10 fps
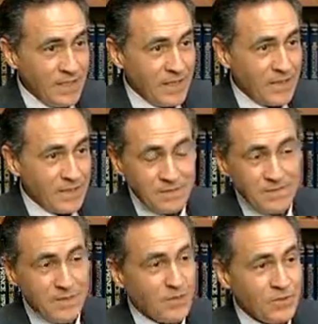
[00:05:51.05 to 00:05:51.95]

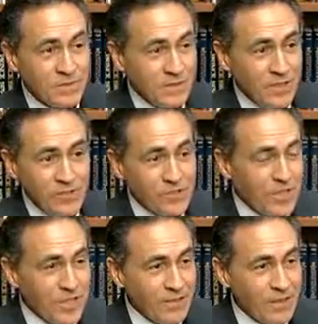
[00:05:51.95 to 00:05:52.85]
and you know,
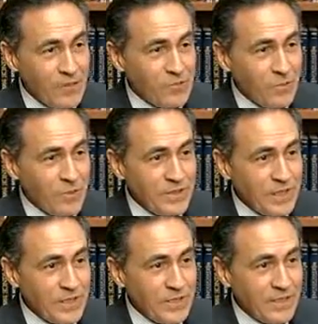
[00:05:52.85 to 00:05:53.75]
years later I was
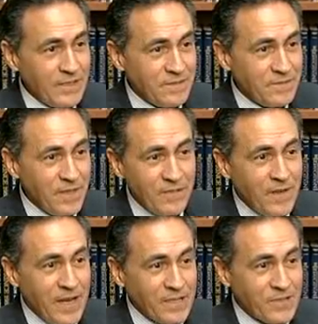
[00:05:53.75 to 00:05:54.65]
superintendent in
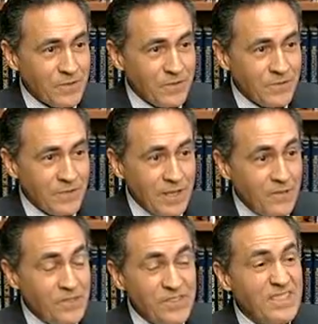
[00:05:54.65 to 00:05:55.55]
Fairfax of
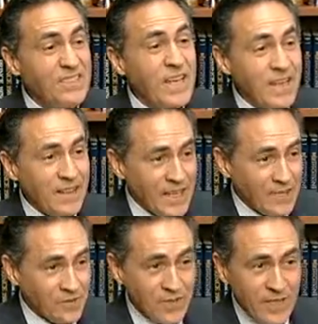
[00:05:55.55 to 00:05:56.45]

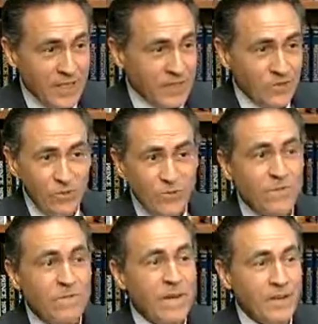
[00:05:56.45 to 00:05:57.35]
168,000. Two
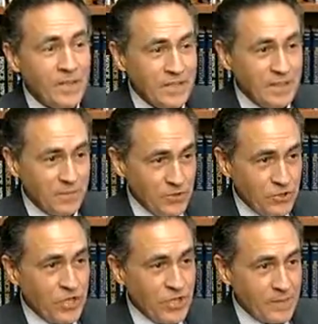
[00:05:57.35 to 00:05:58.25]
very
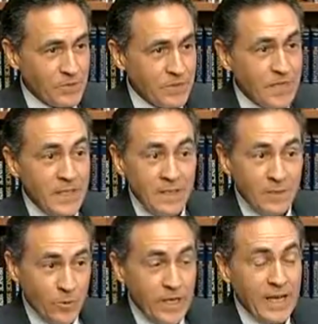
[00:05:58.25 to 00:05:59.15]
different jobs.
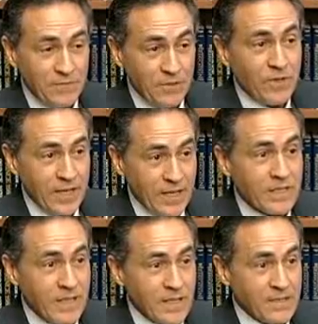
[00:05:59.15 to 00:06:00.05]
We have to
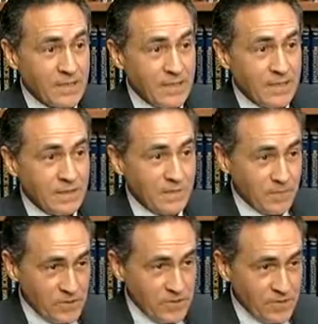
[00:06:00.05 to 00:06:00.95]
recognize the
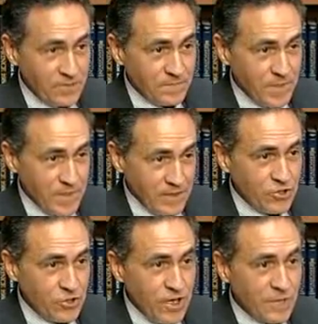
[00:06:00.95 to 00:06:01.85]
differences in
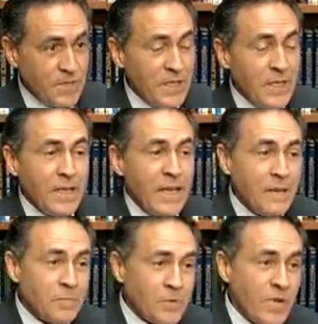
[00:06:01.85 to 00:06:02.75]
the job
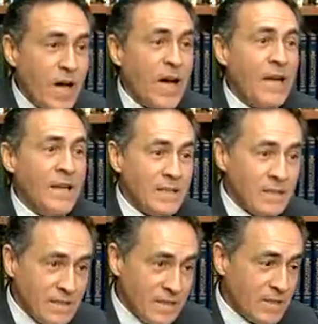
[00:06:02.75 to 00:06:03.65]
and provide
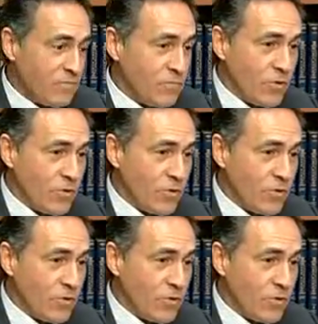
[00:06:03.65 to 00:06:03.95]
the